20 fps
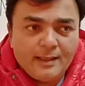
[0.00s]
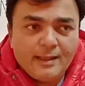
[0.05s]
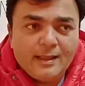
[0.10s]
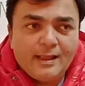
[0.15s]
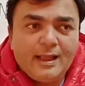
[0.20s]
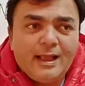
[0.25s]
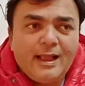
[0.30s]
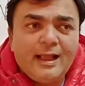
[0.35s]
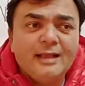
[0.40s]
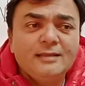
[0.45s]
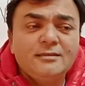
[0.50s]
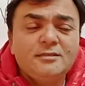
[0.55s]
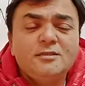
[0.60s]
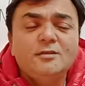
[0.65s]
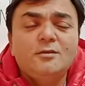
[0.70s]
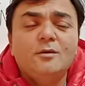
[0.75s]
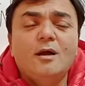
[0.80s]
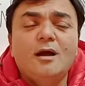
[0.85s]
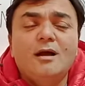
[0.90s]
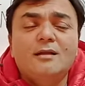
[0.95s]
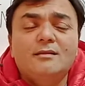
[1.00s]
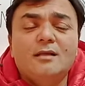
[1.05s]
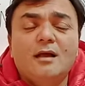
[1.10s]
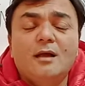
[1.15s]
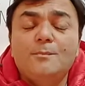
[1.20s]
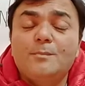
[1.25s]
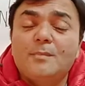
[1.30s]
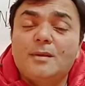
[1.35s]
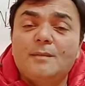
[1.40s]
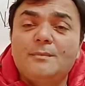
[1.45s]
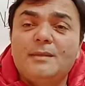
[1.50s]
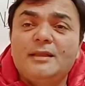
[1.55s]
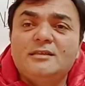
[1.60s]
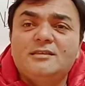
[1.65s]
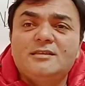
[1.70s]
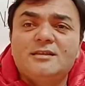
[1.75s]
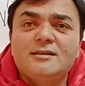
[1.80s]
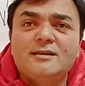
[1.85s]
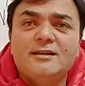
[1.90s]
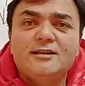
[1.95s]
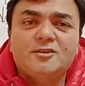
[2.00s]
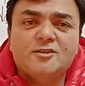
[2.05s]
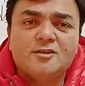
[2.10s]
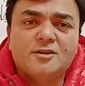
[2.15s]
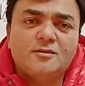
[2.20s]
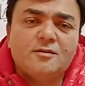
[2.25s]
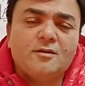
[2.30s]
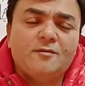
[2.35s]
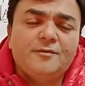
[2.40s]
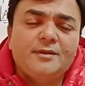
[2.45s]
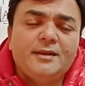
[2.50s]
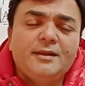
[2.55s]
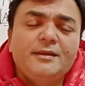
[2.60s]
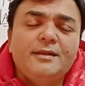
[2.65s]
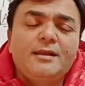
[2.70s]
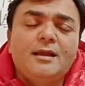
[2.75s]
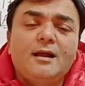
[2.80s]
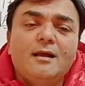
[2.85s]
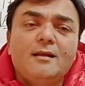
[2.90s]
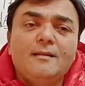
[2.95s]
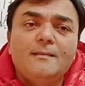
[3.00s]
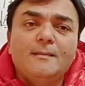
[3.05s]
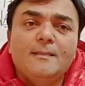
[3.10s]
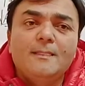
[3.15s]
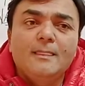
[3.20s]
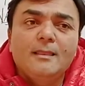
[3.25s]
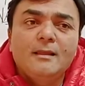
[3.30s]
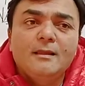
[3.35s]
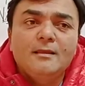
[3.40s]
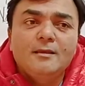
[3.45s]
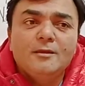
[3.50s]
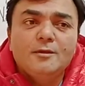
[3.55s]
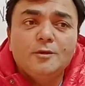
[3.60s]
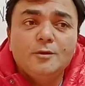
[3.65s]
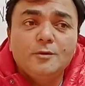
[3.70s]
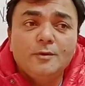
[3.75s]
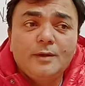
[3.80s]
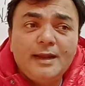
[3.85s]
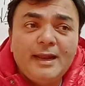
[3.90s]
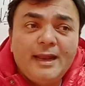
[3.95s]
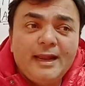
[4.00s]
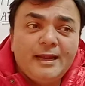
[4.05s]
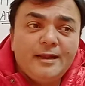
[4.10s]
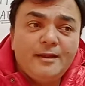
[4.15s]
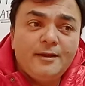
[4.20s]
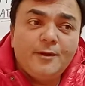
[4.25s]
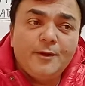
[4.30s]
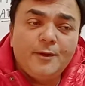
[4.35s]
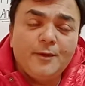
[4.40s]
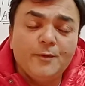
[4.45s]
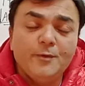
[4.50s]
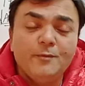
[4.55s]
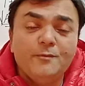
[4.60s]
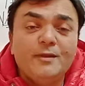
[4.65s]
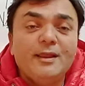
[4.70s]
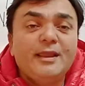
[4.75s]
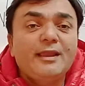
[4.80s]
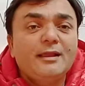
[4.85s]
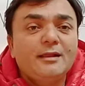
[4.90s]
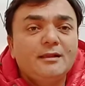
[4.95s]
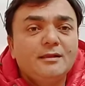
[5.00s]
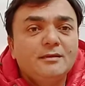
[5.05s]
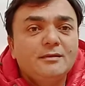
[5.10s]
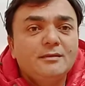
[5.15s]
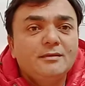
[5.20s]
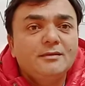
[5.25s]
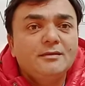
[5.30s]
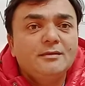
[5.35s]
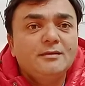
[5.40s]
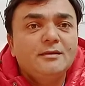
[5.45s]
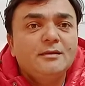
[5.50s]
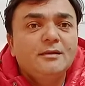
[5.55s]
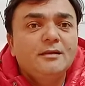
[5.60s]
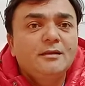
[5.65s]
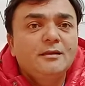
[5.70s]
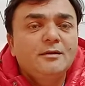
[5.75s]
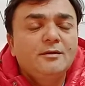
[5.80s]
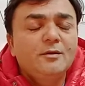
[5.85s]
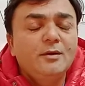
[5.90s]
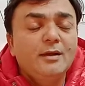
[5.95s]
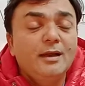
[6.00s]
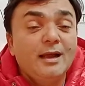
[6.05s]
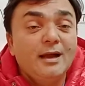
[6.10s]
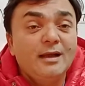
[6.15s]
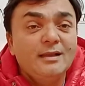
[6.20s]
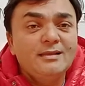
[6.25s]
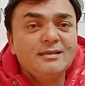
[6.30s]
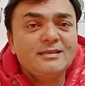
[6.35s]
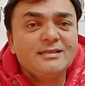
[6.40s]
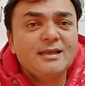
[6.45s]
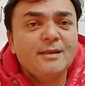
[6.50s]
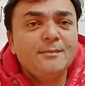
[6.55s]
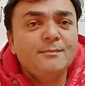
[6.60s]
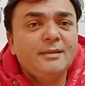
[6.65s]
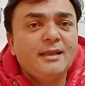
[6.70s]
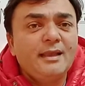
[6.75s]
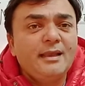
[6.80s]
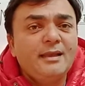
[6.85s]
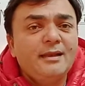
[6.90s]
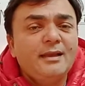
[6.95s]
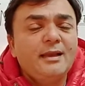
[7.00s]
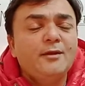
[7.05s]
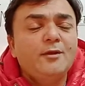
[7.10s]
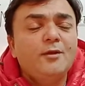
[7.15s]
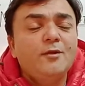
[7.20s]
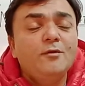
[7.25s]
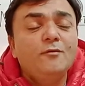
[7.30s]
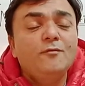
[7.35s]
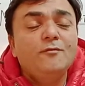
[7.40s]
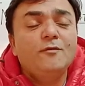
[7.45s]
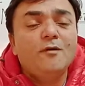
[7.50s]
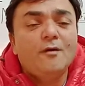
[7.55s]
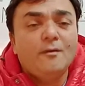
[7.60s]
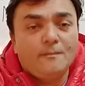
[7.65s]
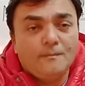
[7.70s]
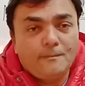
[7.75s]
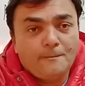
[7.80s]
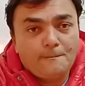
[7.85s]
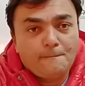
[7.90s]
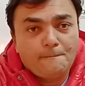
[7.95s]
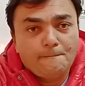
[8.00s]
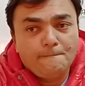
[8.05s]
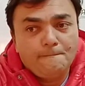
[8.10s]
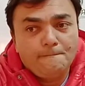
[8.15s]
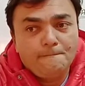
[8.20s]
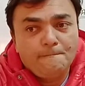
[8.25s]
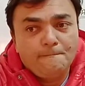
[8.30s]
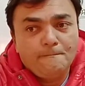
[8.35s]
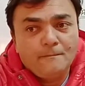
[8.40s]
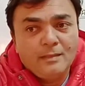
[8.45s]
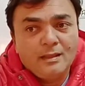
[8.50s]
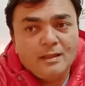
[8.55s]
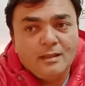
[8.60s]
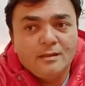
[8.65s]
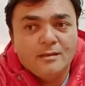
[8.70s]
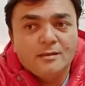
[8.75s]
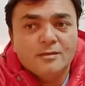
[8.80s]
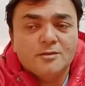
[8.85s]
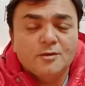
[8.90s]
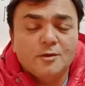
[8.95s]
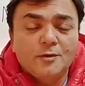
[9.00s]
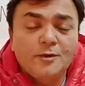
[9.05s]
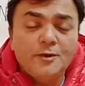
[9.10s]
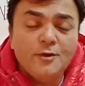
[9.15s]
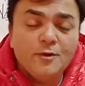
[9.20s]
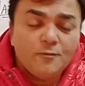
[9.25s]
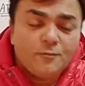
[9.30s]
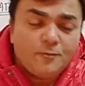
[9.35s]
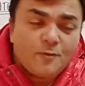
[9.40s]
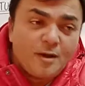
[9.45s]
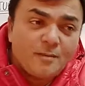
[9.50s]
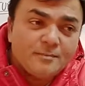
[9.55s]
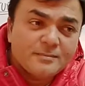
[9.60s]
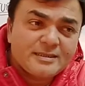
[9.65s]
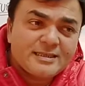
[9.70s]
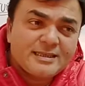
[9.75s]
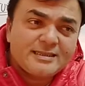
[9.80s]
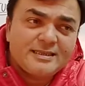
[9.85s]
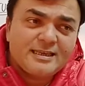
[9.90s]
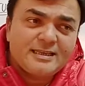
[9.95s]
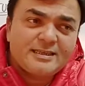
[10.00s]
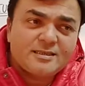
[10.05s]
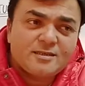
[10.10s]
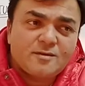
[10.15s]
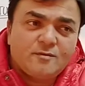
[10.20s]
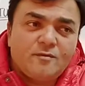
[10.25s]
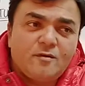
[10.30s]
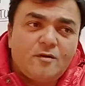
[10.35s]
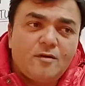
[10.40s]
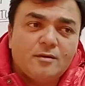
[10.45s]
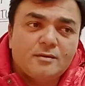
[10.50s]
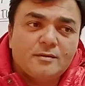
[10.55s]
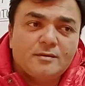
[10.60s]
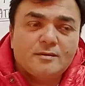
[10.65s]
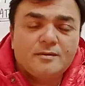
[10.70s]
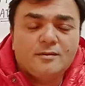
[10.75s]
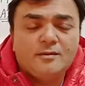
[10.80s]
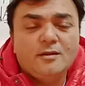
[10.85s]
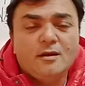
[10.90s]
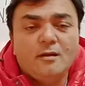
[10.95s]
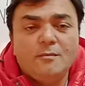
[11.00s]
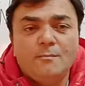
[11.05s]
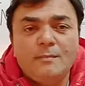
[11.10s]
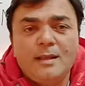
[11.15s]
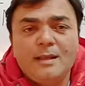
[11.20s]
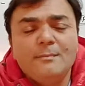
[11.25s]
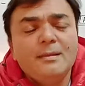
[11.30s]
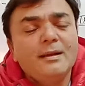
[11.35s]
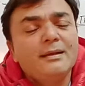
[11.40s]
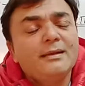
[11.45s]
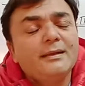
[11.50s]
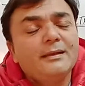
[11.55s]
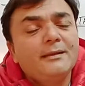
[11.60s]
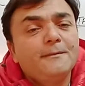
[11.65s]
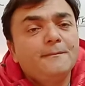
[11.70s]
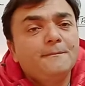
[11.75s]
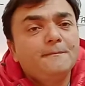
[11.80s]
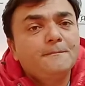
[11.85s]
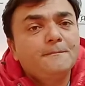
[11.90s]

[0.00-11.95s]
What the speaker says: as you are the upcoming generation of India, you need new way to learn something in a new form. So new form suggests what? Your memory.